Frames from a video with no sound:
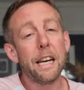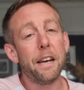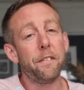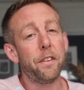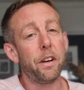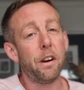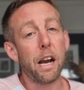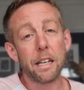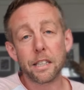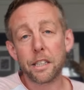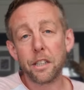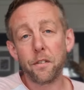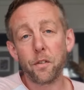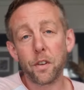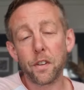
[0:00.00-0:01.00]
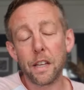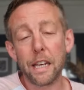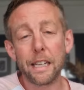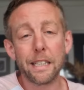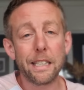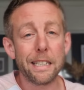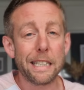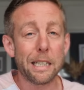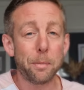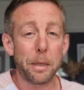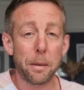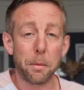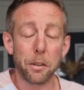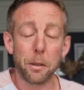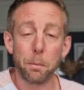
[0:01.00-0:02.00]
If they're asking you for things, you need to
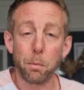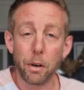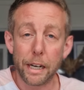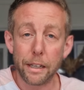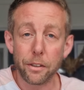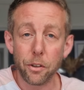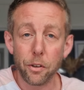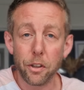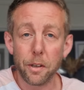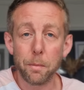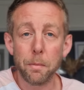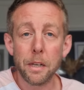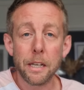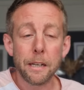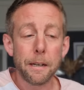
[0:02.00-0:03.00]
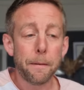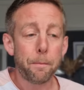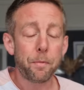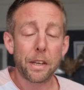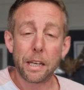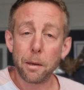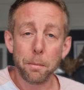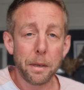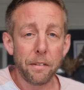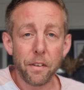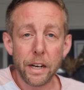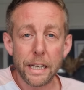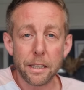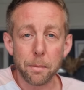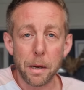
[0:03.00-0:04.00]
be able to bring it to them. They can be
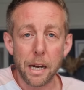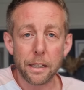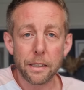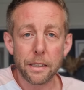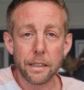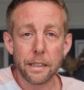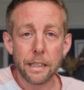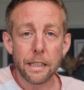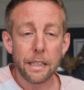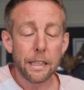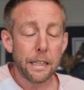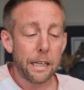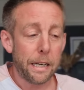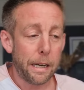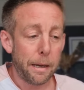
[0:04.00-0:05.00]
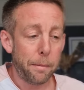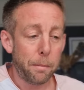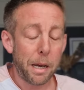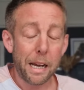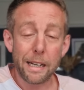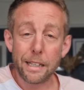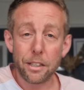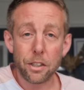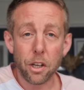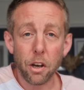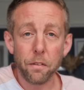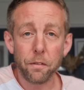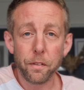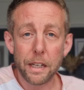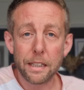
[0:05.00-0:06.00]
very demanding, um, and it's
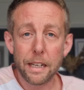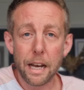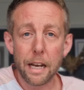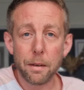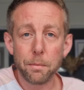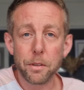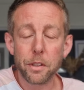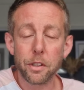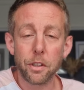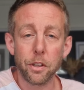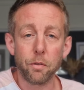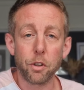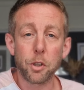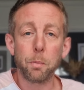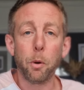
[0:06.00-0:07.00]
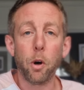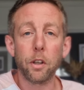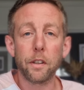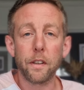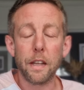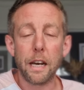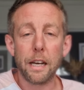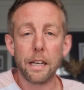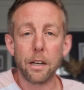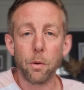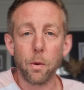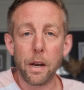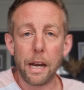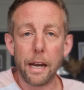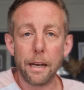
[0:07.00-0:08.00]
tough at times to respond to that in a
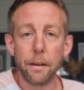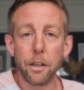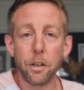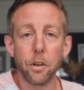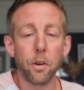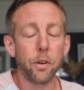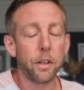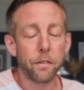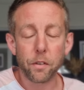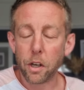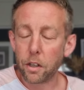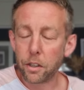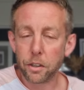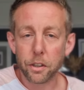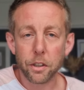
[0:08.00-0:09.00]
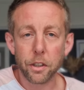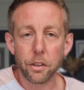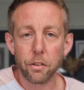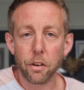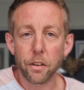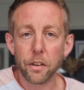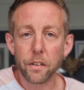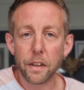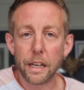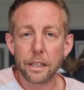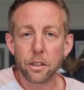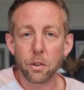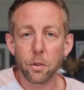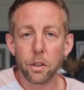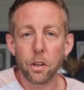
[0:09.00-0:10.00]
way. You know, you've got your other
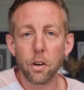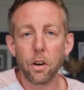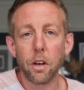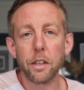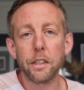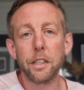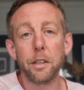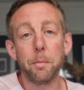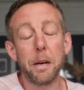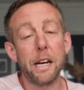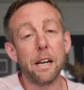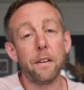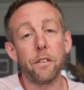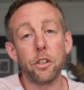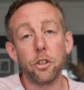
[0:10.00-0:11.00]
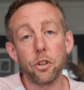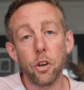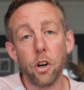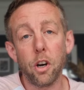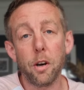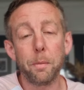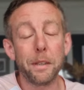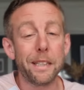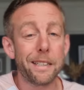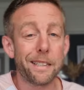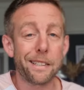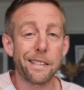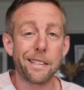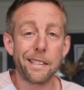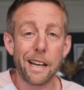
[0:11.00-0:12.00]
things going on, you might have a job, and this
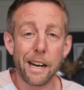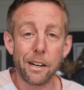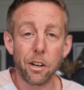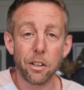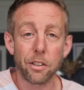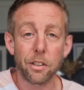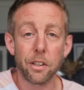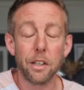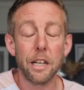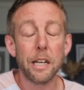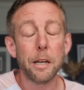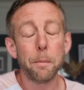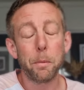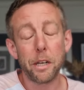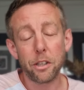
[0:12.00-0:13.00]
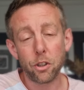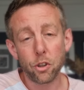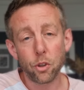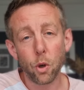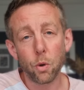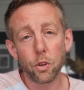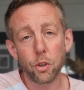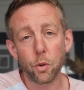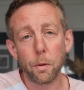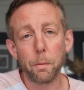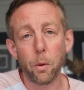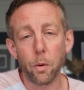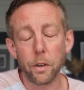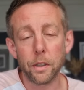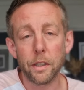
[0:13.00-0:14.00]
is a side hustle, but it's so, so
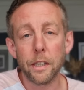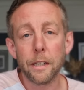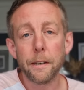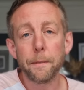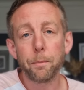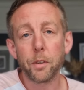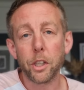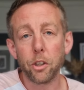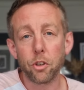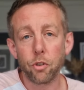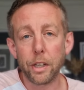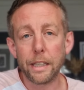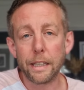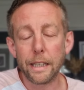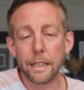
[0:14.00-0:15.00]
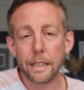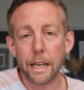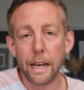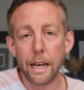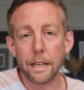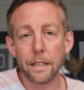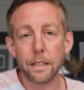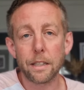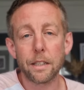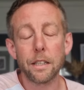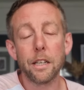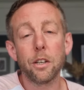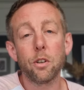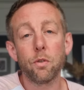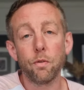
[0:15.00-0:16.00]
important that you treat these
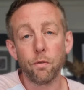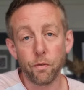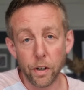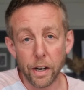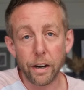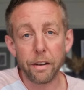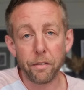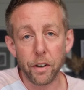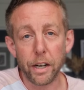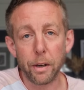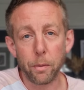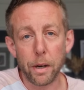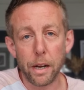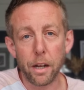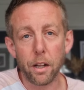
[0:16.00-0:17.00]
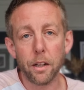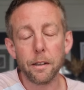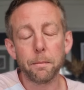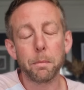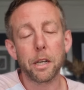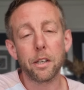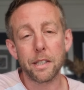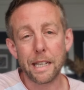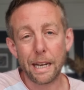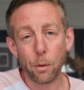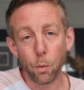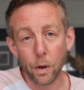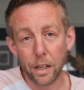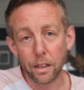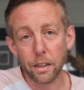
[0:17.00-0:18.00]
guests very, very well because they
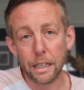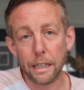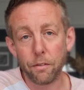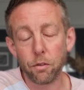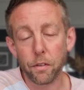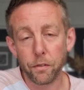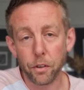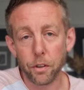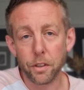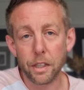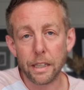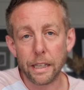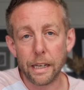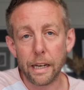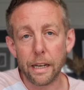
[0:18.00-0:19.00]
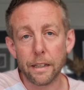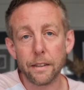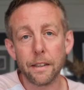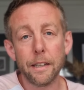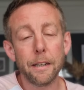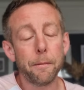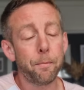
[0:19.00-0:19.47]
will leave reviews at the end.